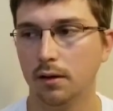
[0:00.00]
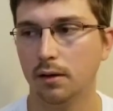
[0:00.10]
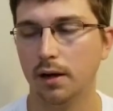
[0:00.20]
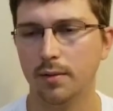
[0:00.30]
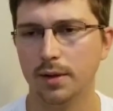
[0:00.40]

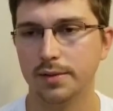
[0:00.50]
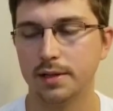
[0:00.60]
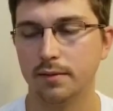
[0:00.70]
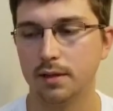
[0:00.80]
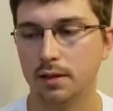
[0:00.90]
Everybody was
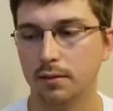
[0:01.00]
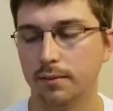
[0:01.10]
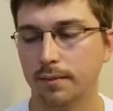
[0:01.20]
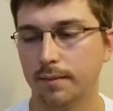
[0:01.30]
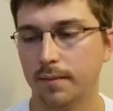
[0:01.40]
17,
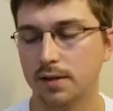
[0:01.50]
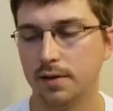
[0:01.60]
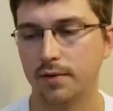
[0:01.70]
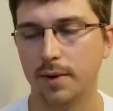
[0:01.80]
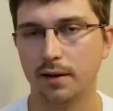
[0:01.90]
except
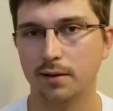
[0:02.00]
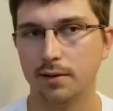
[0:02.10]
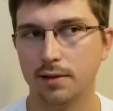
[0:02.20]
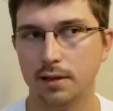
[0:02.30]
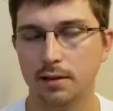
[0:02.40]
for Michael, he was
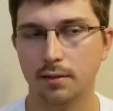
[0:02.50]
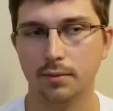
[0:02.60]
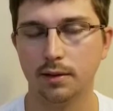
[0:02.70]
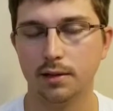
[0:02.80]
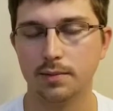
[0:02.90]
18,
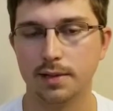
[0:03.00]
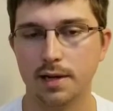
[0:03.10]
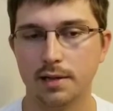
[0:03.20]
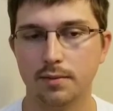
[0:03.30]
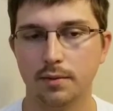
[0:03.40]
but it's
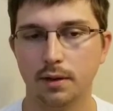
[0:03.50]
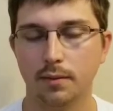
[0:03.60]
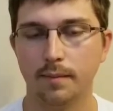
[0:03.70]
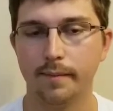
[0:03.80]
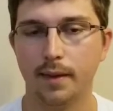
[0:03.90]
besides the point.
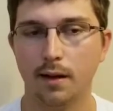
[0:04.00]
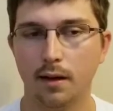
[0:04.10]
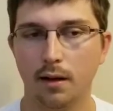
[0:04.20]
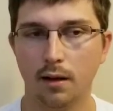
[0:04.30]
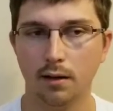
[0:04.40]

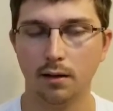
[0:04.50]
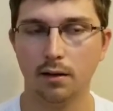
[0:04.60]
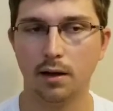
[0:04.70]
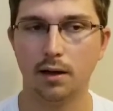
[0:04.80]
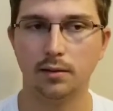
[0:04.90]

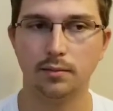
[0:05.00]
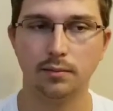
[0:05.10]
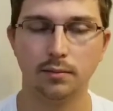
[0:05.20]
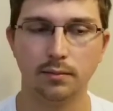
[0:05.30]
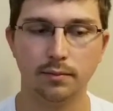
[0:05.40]

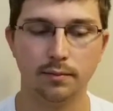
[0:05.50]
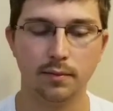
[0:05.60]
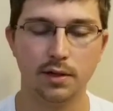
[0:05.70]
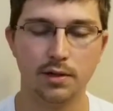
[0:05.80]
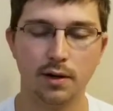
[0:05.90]

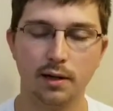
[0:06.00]
The truck